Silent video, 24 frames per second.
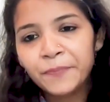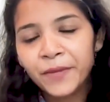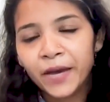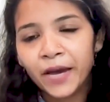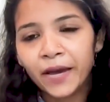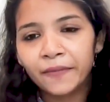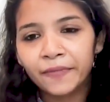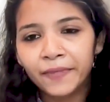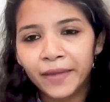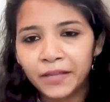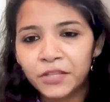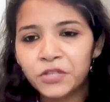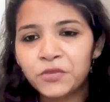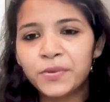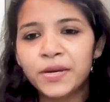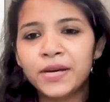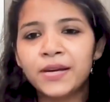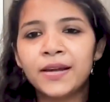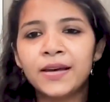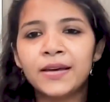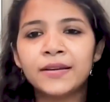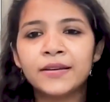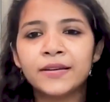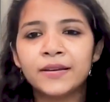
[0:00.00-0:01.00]
And that's where
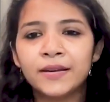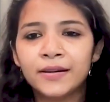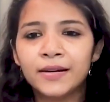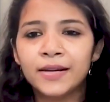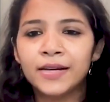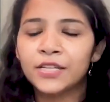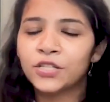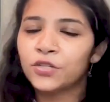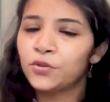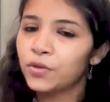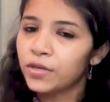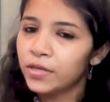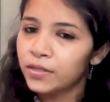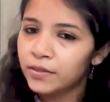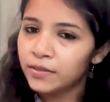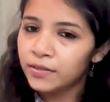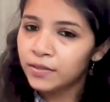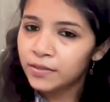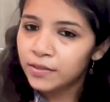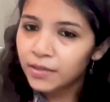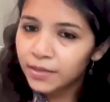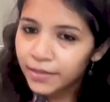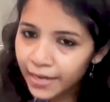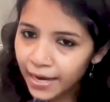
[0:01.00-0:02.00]
I realized, okay, this
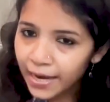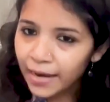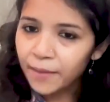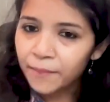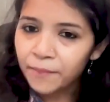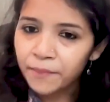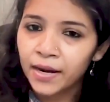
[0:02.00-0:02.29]
is a gap,